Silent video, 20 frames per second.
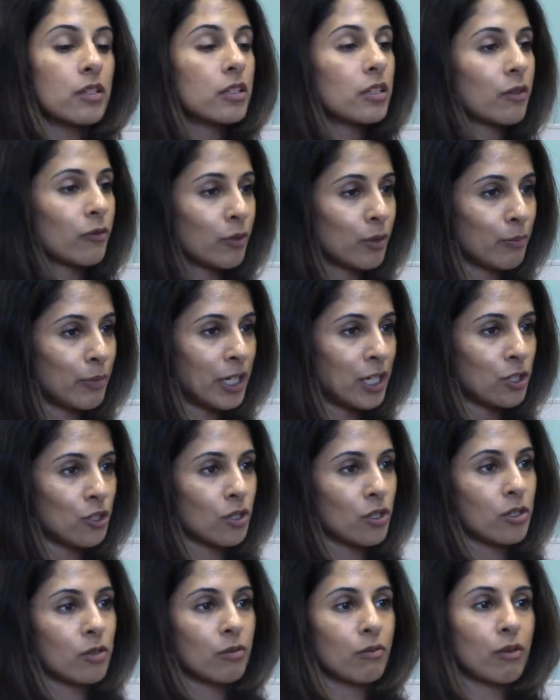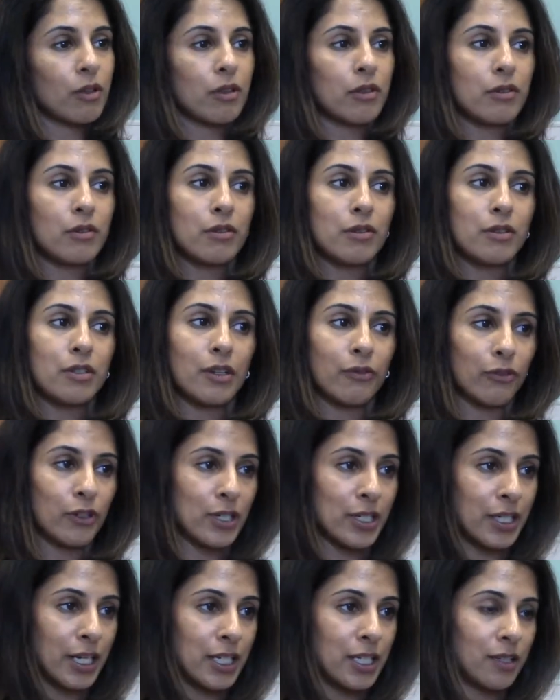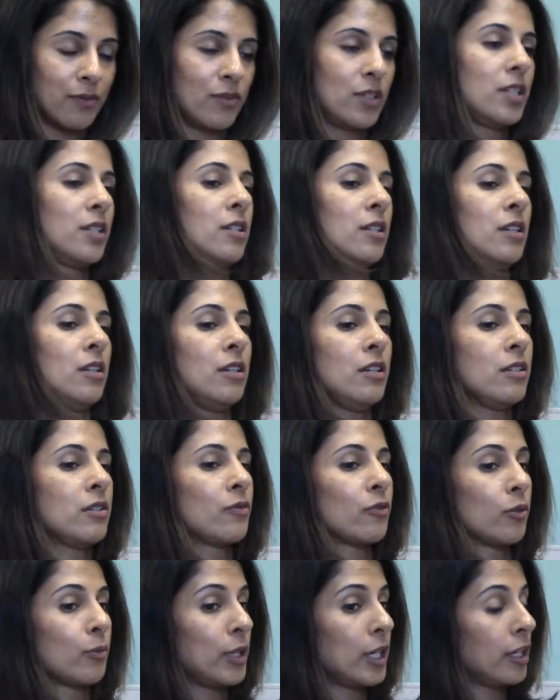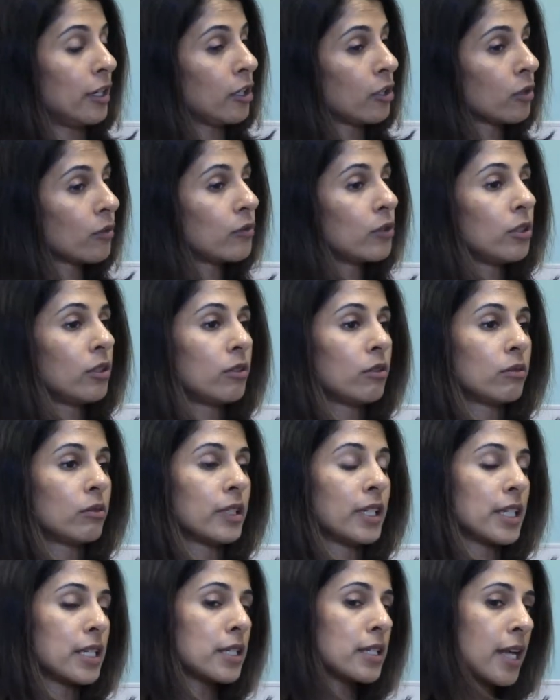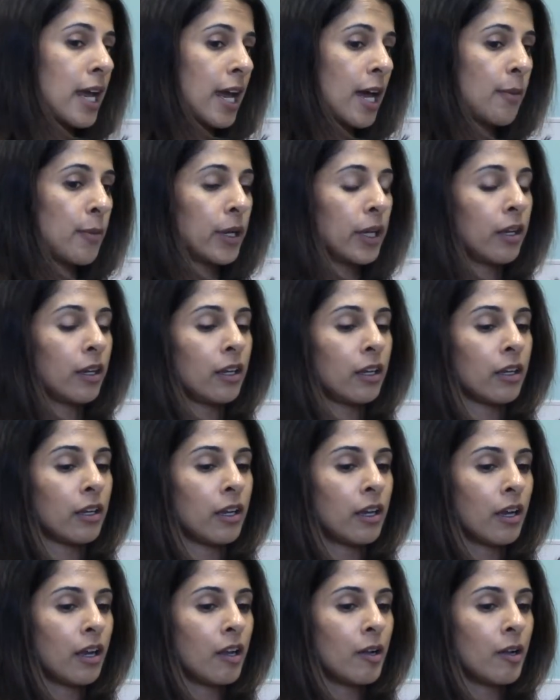different patients with different sites of disease for me to interview and examine, and it